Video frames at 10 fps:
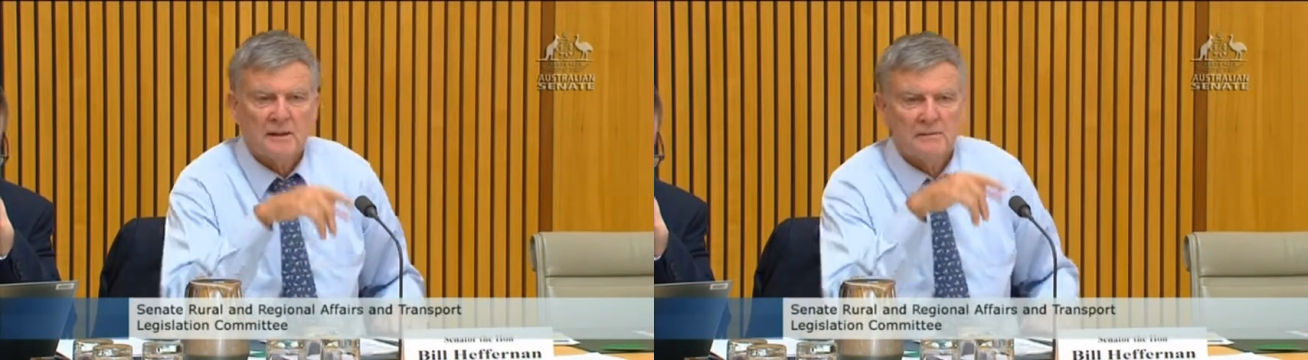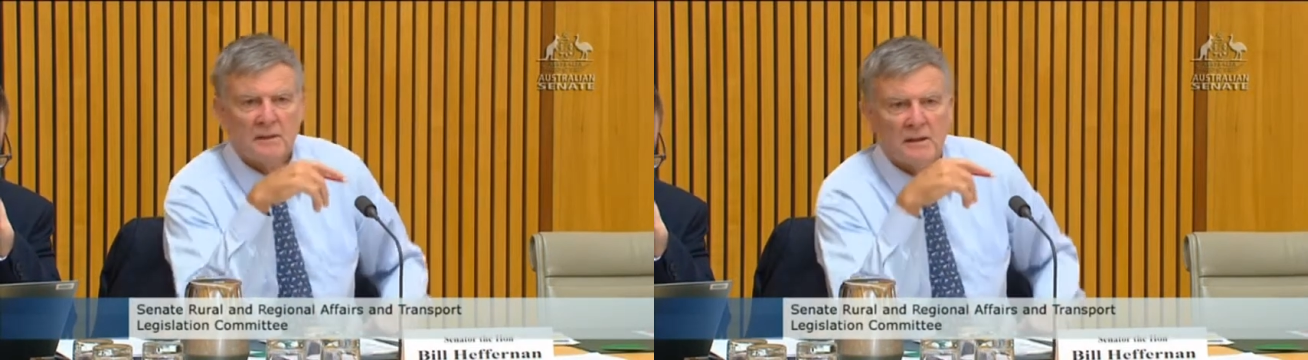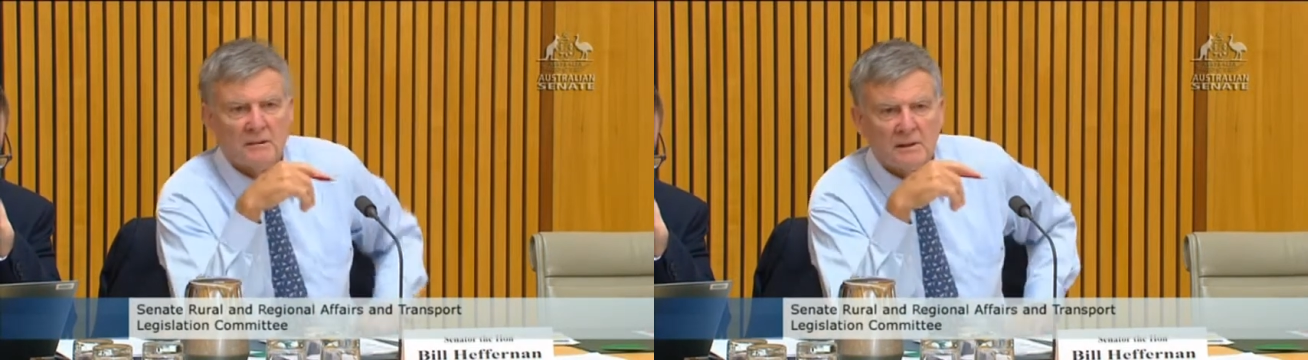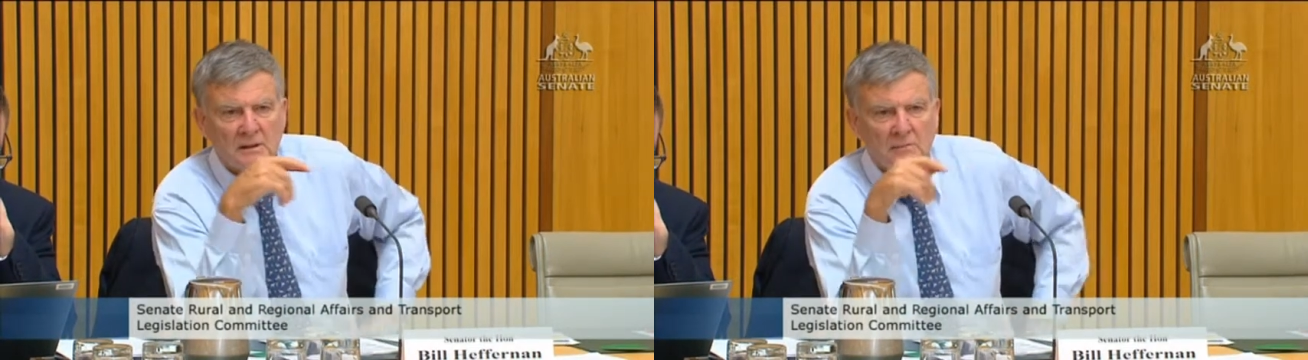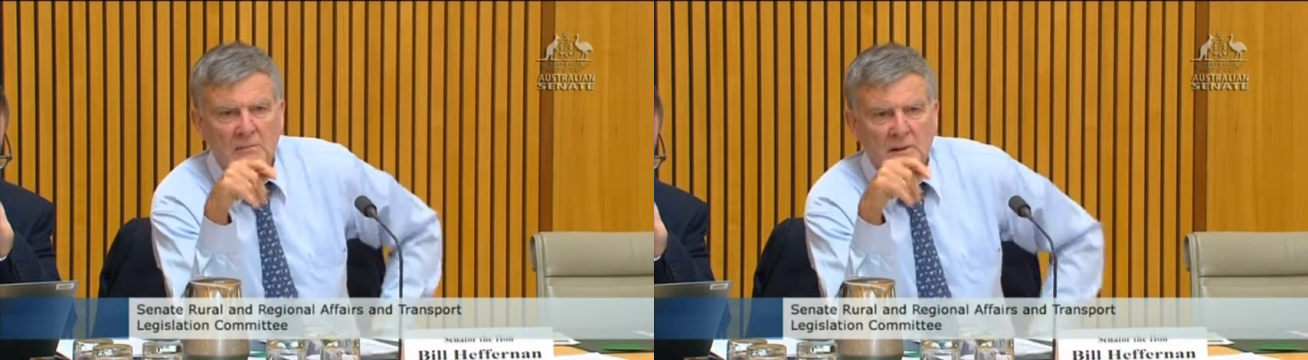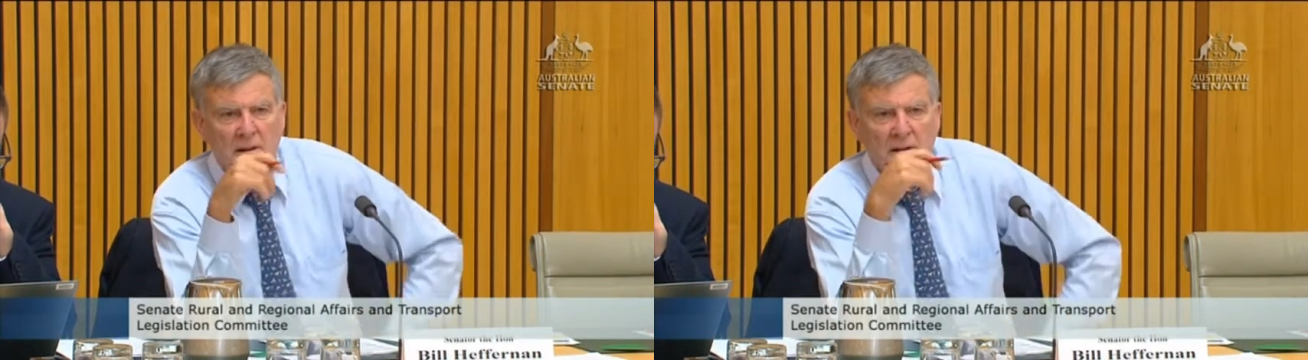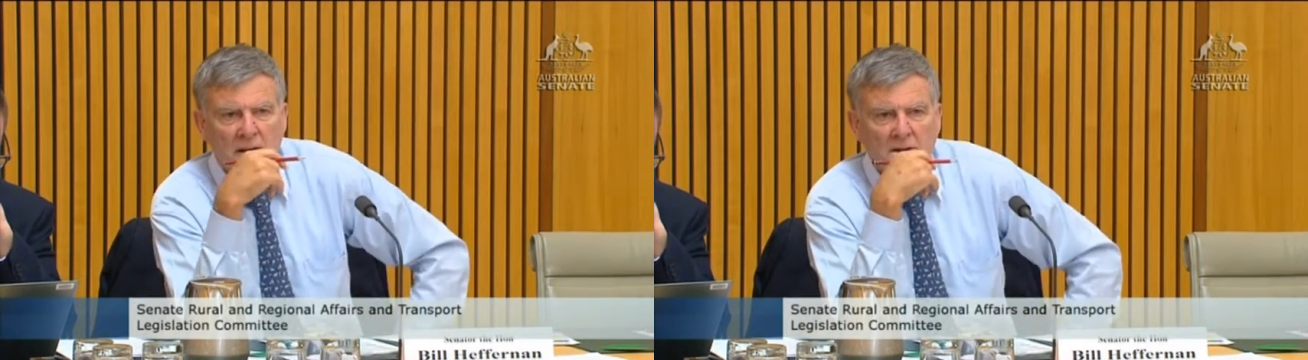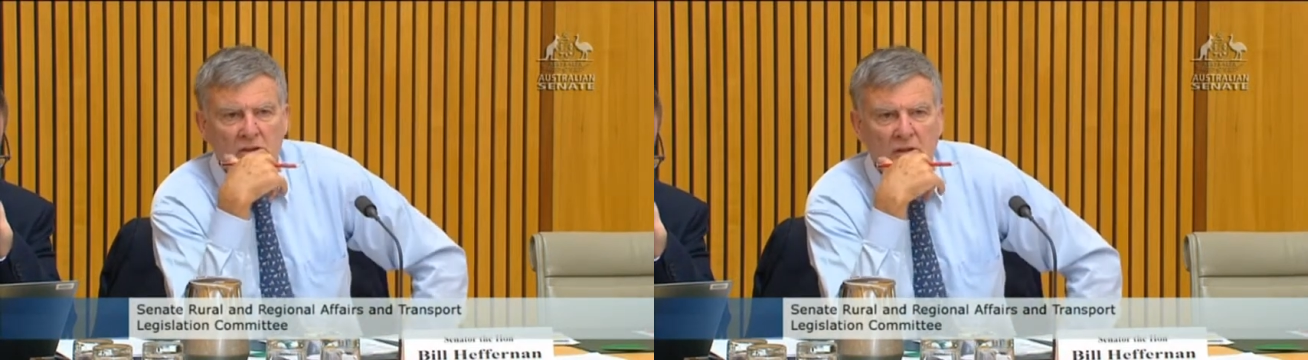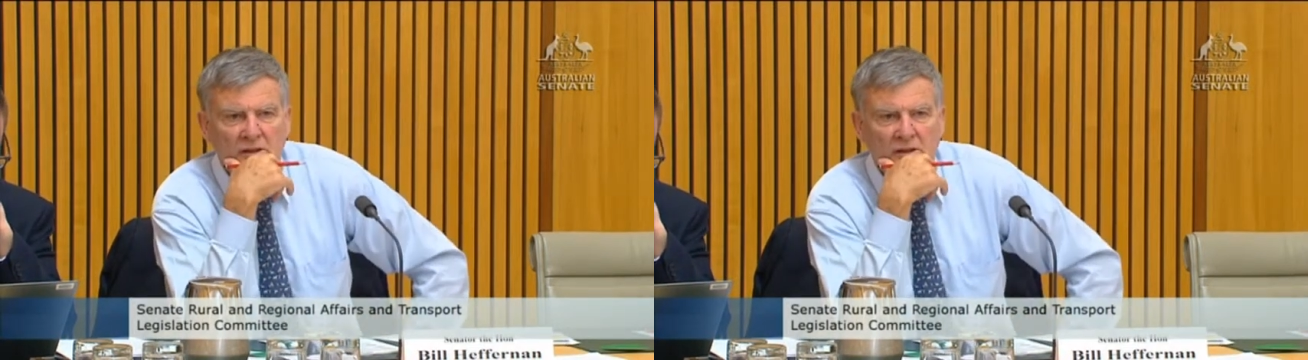even though it's not